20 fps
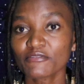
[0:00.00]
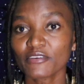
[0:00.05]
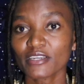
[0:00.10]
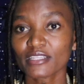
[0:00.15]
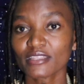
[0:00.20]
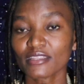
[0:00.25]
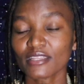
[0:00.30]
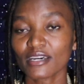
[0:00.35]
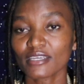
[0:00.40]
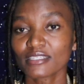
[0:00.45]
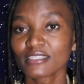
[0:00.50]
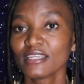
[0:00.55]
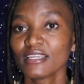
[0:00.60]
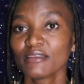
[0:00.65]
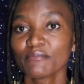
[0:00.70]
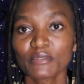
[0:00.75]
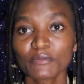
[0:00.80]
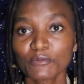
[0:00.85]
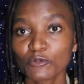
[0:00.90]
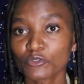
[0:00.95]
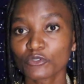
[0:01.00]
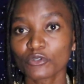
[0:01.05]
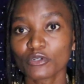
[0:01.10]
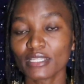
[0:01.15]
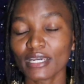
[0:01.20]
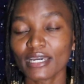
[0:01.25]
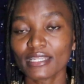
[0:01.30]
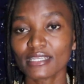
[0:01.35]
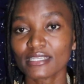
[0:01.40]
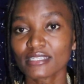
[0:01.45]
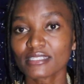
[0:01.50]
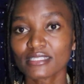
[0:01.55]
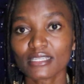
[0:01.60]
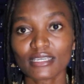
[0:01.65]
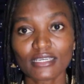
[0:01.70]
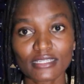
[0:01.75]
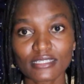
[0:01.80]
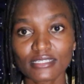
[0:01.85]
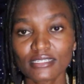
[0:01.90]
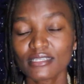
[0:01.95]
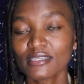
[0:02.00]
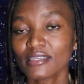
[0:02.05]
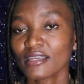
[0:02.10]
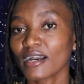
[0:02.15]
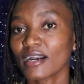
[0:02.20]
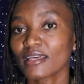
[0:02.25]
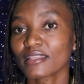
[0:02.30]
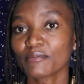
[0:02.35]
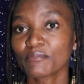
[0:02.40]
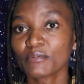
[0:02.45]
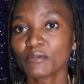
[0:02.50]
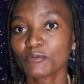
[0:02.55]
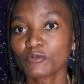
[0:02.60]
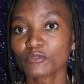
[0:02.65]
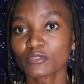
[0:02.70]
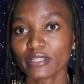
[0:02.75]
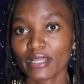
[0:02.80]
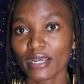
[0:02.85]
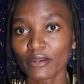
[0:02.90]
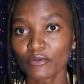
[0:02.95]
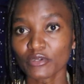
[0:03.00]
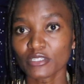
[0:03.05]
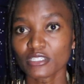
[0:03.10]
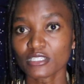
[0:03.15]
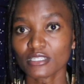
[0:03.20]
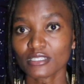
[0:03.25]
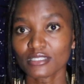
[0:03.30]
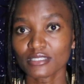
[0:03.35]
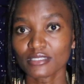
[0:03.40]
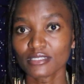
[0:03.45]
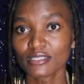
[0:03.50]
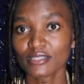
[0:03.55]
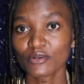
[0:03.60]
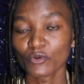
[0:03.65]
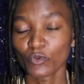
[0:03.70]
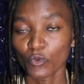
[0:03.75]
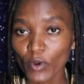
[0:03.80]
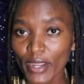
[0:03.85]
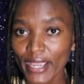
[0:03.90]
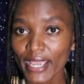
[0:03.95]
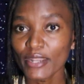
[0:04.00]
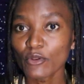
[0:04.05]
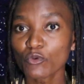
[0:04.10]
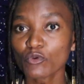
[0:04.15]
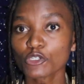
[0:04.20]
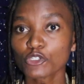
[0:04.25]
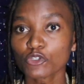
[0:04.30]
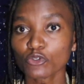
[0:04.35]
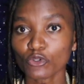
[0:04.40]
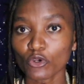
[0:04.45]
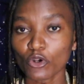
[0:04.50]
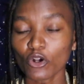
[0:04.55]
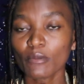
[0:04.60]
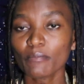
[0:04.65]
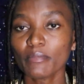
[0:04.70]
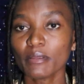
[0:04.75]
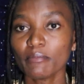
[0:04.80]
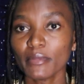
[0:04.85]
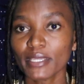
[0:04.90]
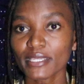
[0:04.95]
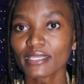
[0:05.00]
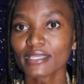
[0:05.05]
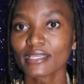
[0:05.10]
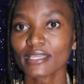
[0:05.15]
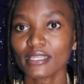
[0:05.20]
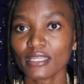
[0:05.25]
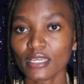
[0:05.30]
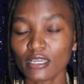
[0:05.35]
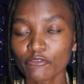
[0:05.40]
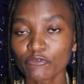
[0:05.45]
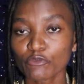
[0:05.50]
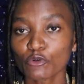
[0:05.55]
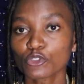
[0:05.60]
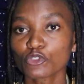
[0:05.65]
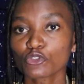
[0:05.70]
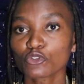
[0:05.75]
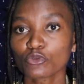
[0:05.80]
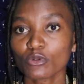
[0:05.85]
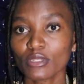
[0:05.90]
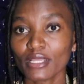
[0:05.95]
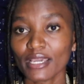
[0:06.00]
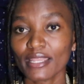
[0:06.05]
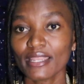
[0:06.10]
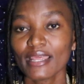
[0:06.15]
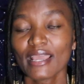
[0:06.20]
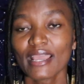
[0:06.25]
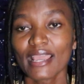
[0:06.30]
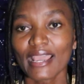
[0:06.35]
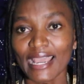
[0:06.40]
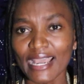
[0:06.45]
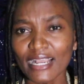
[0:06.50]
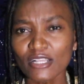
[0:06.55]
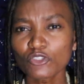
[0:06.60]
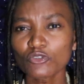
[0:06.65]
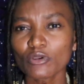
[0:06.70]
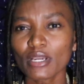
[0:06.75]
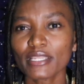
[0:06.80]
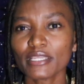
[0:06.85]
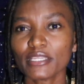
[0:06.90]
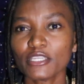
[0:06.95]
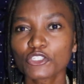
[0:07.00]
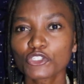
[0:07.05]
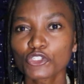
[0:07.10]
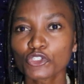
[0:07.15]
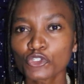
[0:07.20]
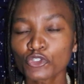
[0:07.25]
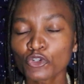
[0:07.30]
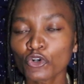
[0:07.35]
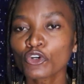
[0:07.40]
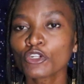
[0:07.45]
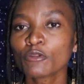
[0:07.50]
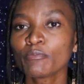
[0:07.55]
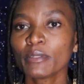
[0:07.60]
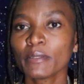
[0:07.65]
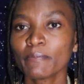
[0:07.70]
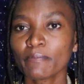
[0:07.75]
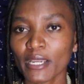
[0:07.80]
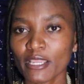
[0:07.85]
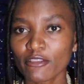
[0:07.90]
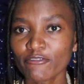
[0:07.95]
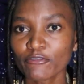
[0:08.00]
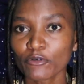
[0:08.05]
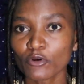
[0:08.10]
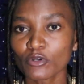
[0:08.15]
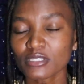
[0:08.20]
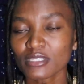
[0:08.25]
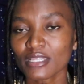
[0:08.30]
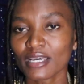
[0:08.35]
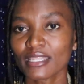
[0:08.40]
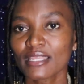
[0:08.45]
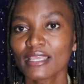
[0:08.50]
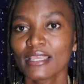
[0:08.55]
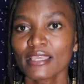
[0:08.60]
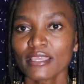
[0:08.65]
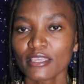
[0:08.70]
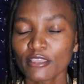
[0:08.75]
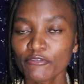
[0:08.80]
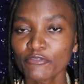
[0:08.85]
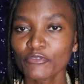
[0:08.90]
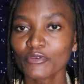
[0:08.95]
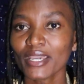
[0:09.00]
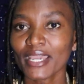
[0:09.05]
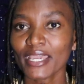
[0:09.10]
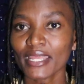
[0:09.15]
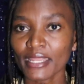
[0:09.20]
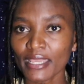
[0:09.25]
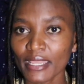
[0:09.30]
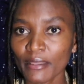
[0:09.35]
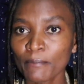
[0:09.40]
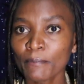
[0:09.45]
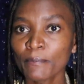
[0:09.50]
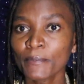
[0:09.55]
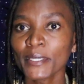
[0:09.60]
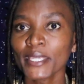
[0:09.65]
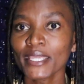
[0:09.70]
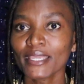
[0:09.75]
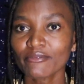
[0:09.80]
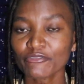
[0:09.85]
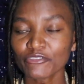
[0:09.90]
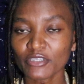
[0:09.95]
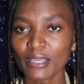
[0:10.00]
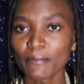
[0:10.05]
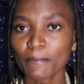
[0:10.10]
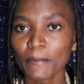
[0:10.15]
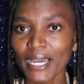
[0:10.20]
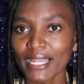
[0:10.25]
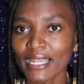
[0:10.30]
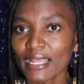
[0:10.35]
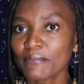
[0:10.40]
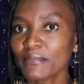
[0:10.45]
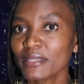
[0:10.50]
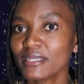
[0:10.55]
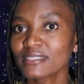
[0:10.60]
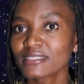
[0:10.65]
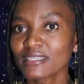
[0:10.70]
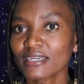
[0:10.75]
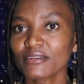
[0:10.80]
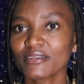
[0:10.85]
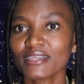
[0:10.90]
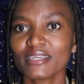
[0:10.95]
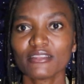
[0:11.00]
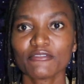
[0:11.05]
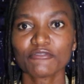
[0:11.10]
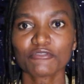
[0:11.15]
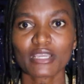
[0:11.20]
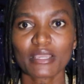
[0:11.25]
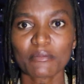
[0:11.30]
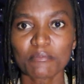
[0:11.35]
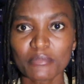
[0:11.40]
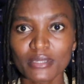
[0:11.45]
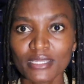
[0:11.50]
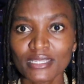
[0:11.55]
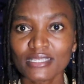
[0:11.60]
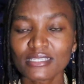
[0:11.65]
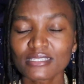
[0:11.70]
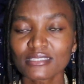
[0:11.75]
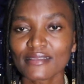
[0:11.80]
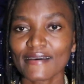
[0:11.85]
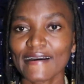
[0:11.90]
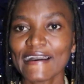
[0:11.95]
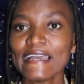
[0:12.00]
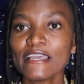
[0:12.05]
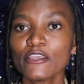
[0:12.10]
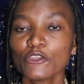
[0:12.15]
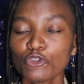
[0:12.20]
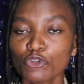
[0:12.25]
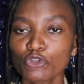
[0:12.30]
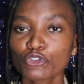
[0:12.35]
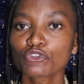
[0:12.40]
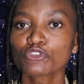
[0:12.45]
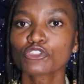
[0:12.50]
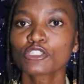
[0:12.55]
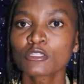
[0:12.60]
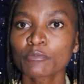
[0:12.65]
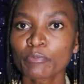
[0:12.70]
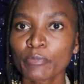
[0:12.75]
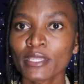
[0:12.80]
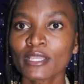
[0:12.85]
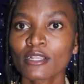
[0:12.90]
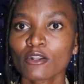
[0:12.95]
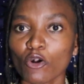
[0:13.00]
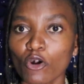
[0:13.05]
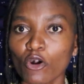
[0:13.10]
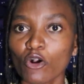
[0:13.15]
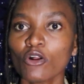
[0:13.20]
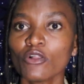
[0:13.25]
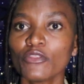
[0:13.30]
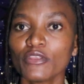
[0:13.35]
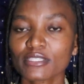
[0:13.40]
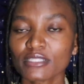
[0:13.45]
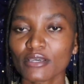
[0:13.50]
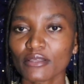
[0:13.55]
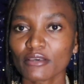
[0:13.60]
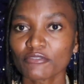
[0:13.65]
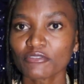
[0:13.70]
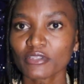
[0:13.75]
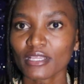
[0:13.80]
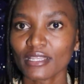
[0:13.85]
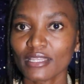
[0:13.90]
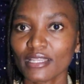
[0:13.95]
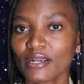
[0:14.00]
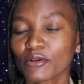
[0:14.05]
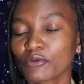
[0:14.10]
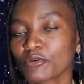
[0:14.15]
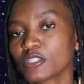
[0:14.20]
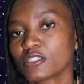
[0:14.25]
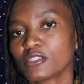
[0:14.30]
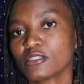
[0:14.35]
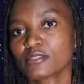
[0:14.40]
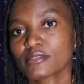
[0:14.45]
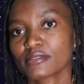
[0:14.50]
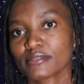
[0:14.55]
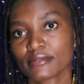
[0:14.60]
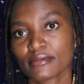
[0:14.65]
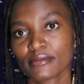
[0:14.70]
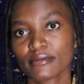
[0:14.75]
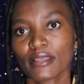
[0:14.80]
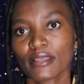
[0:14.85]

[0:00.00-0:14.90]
fact that people don't understand other people's languages, when we should all be making an effort to learn. Actually, it should be by force that if you are an MP, if you're a parliamentarian, if you're a minister, you should speak all the South African languages.